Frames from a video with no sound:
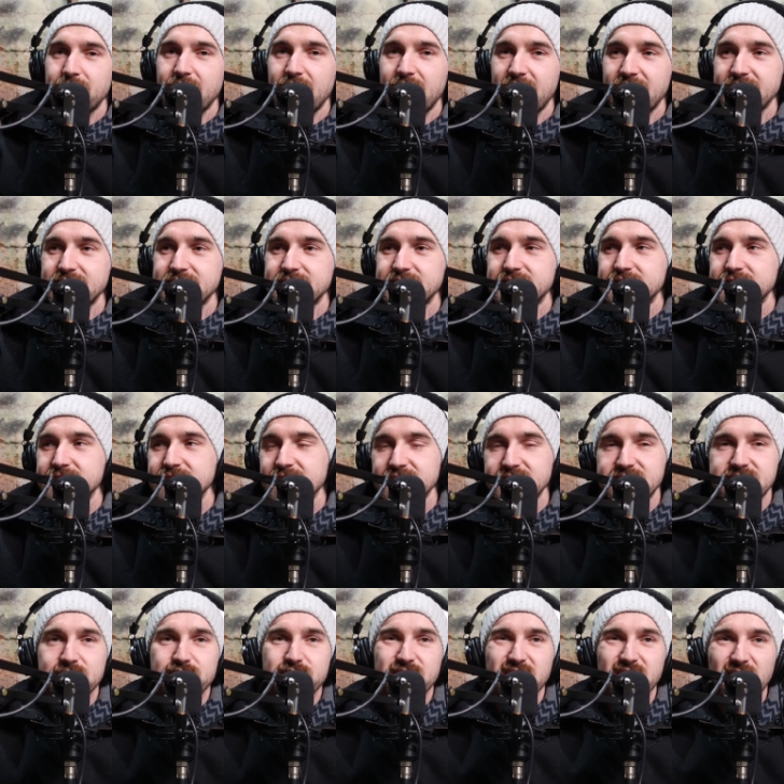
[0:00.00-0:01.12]
and that's
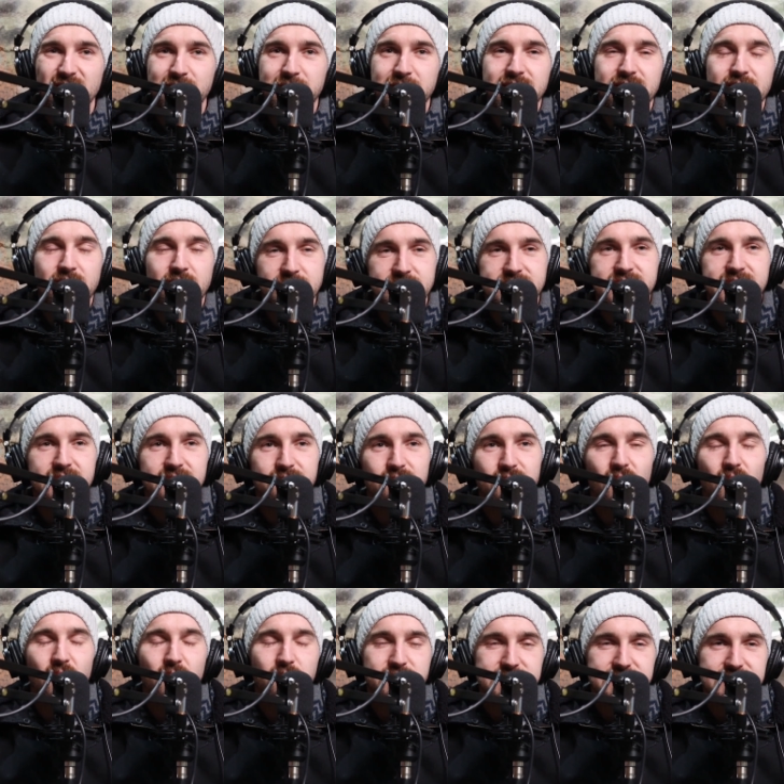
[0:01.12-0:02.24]
something I've been noticing
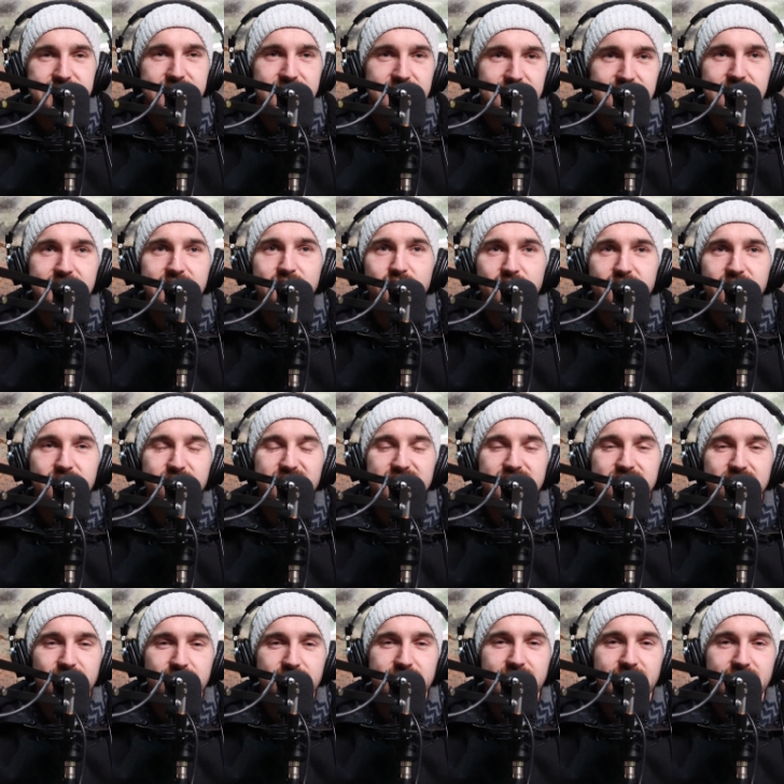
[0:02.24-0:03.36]
more, particularly when I've
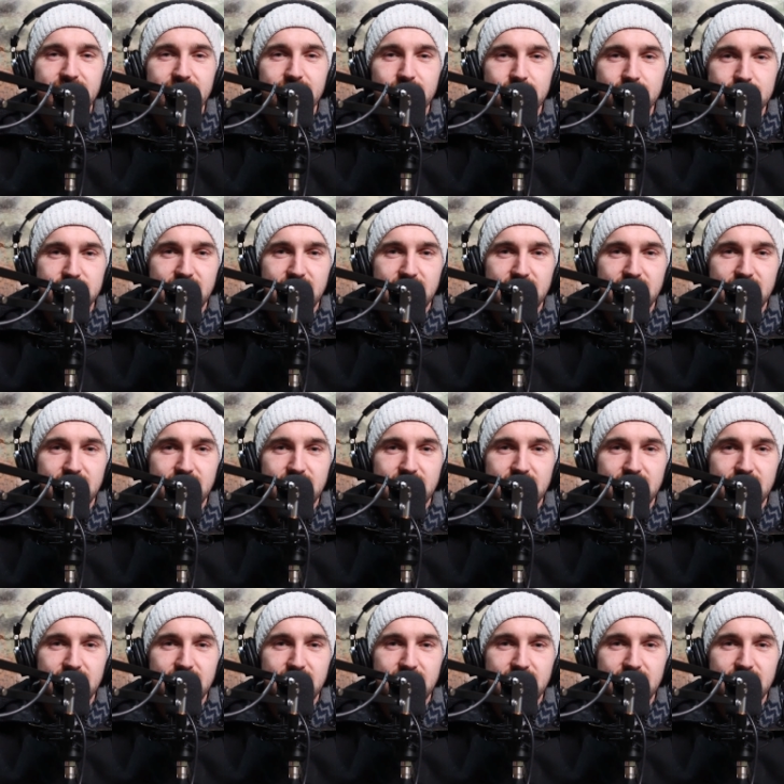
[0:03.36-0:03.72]
been looking.